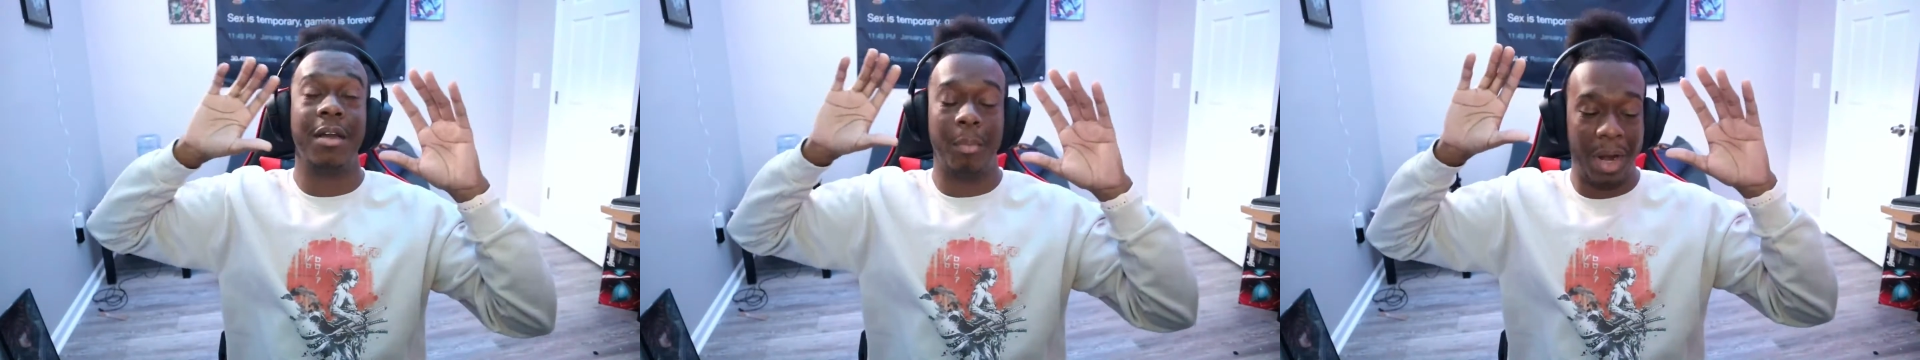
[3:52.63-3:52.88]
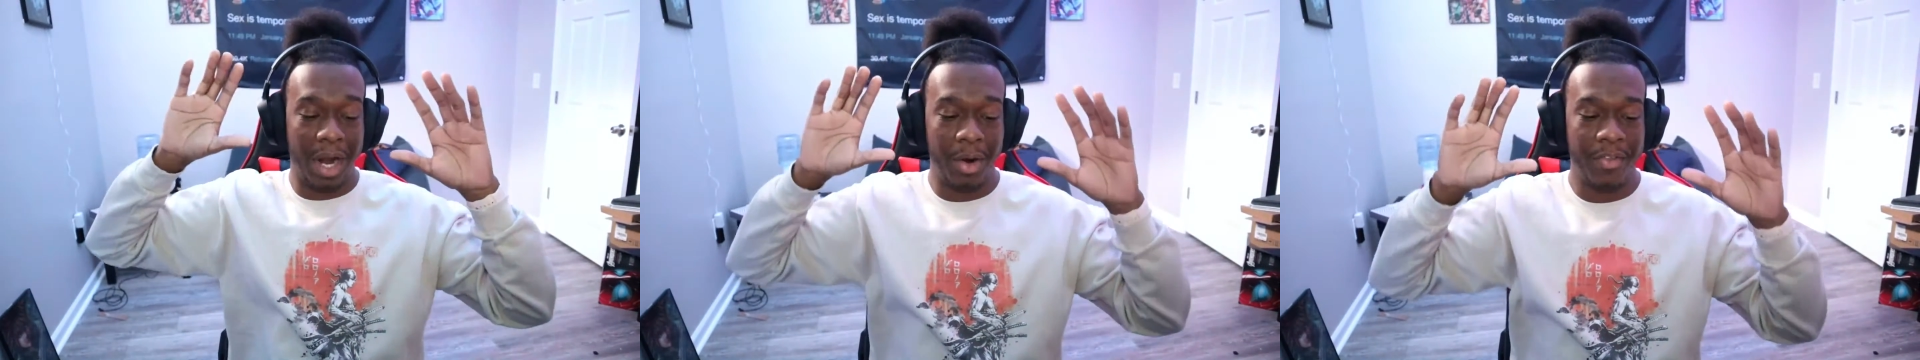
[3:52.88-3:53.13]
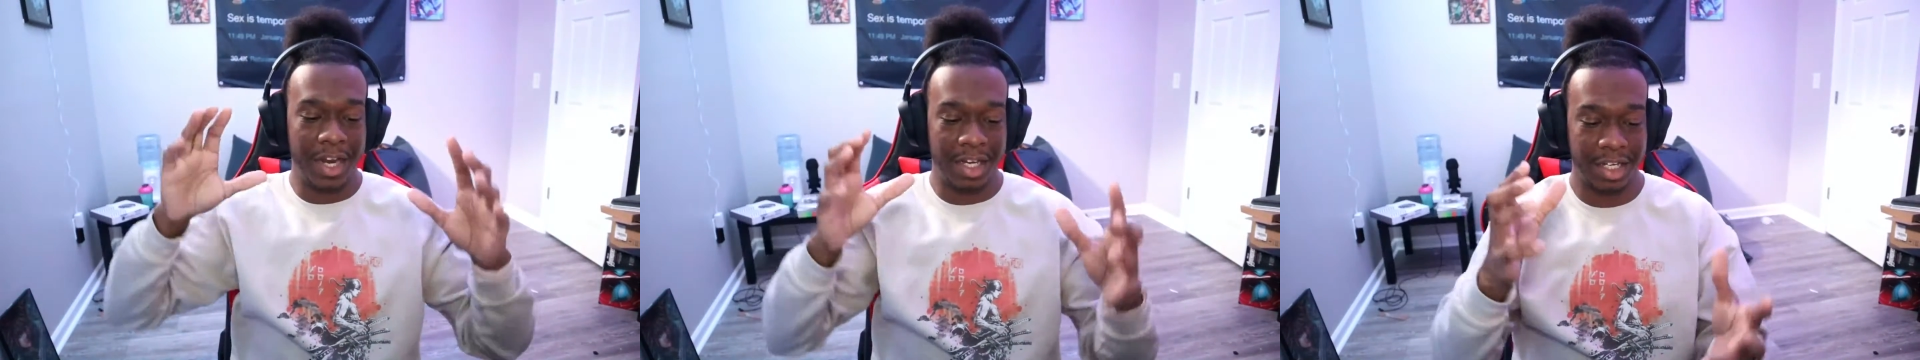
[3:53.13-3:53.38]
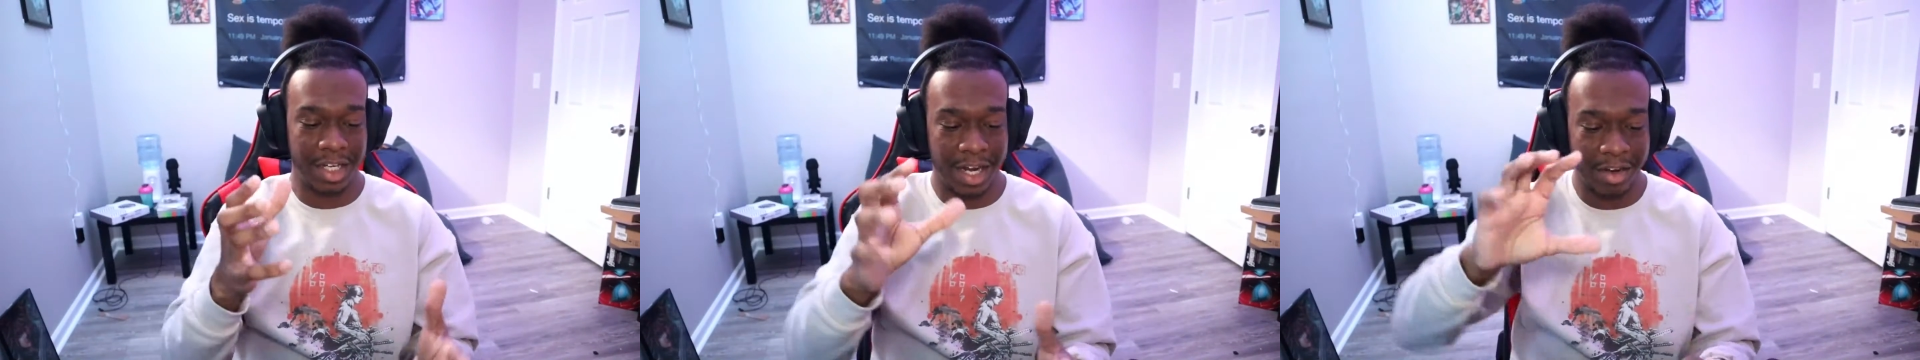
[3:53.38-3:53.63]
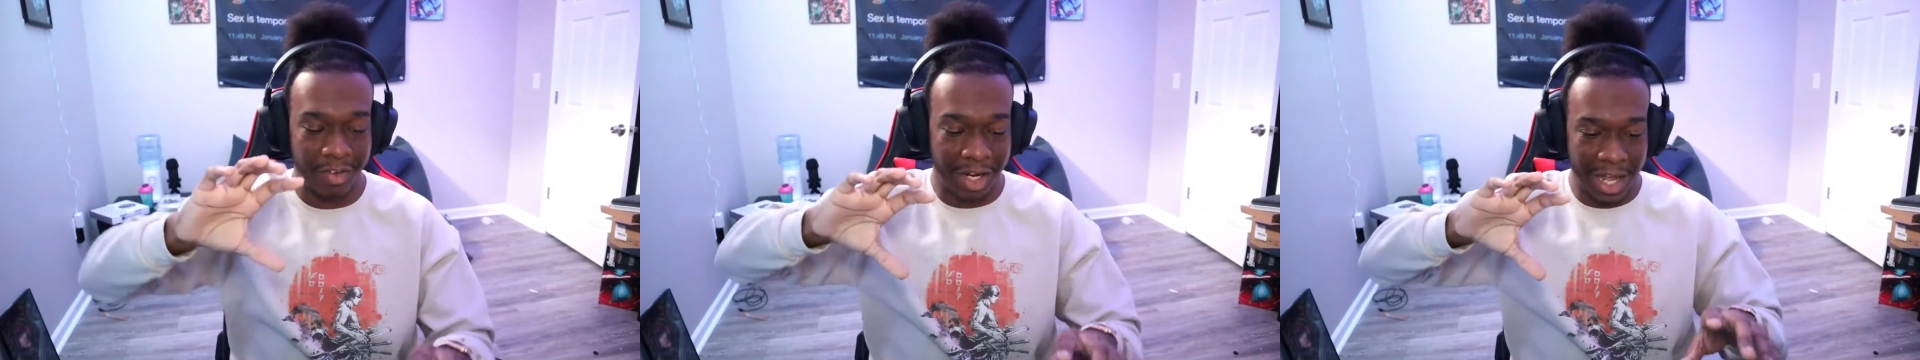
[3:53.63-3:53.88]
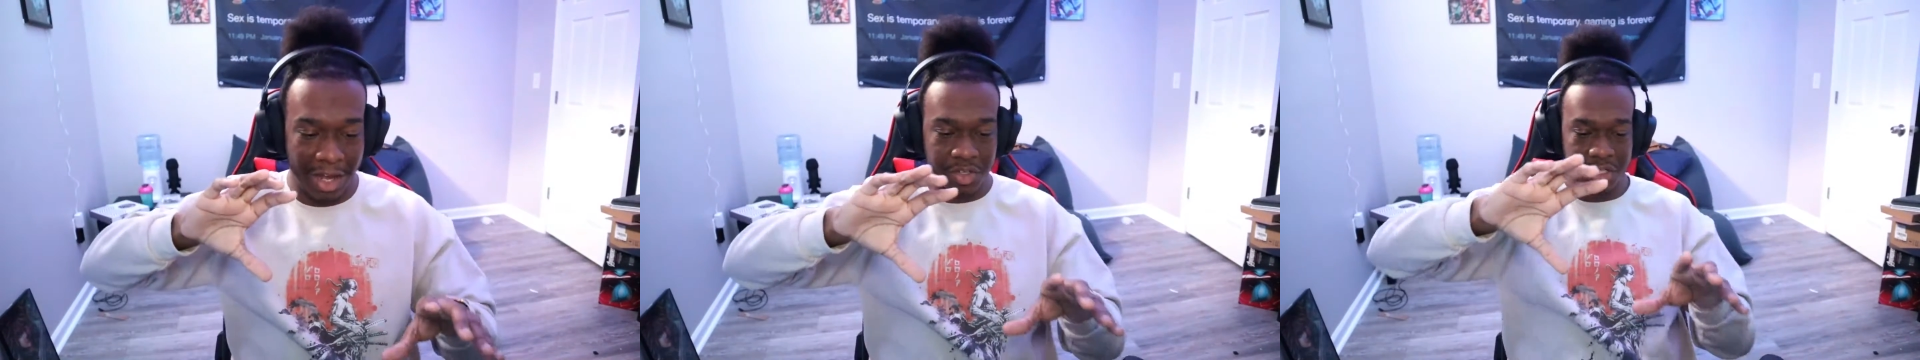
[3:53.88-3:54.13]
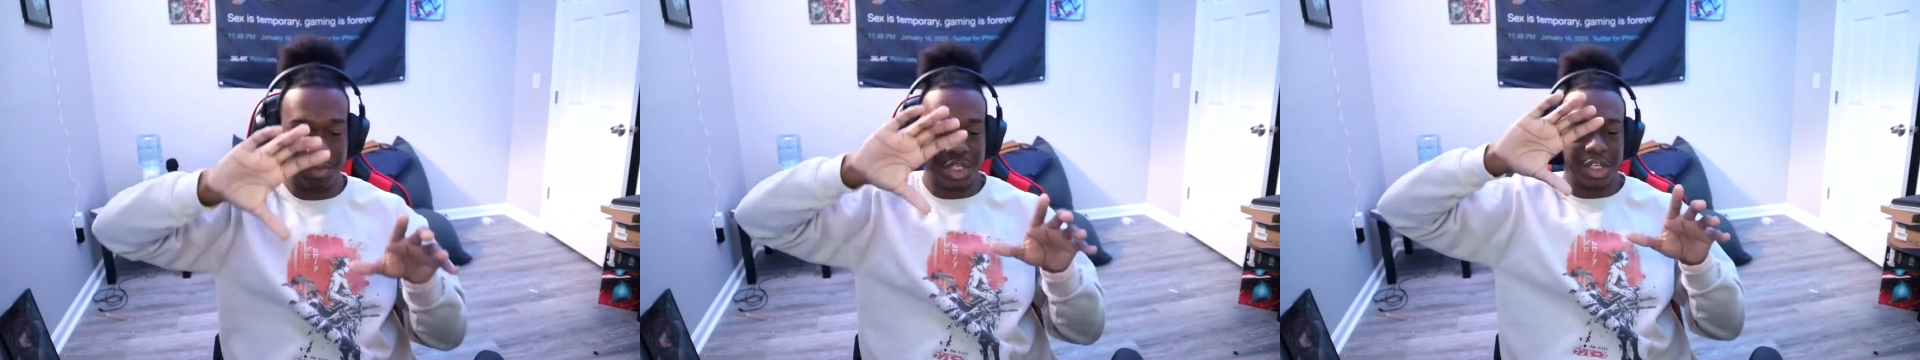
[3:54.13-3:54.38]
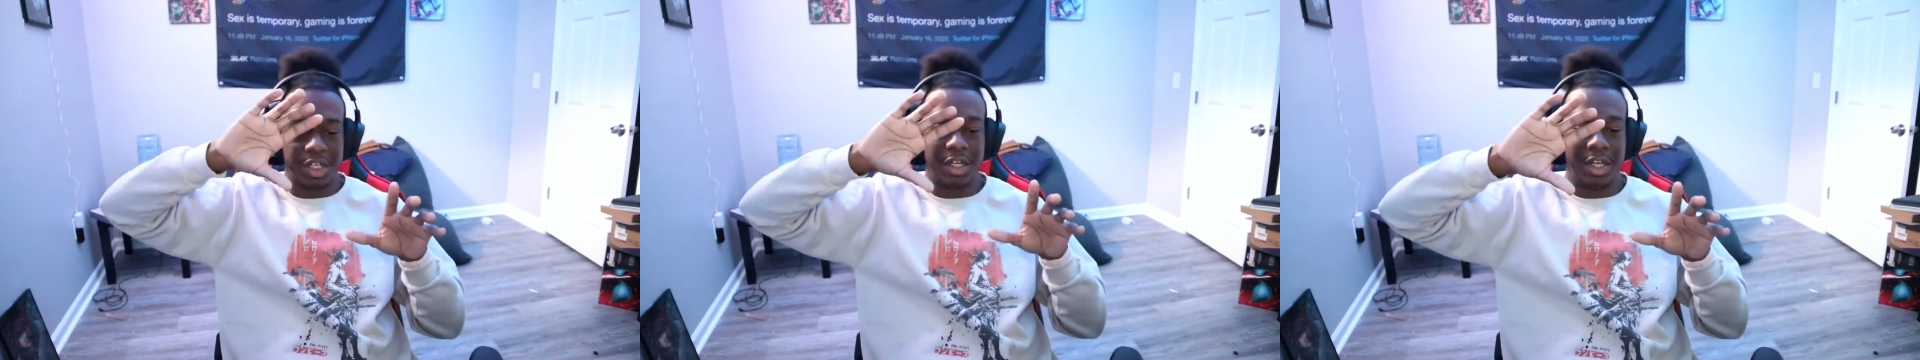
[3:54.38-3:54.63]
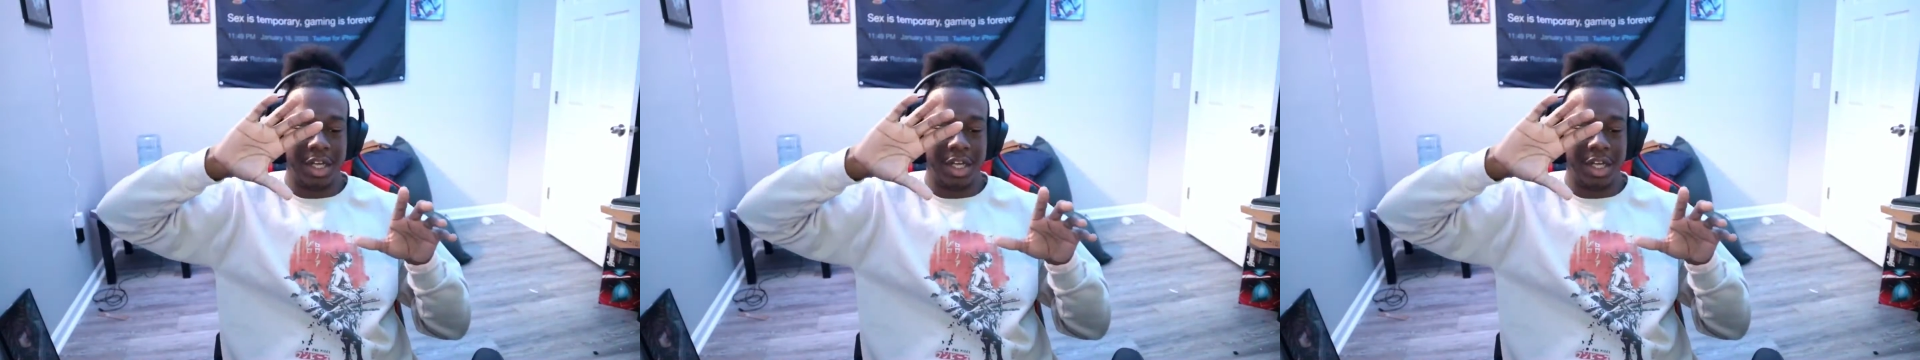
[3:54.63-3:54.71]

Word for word: power that kind of allows him to,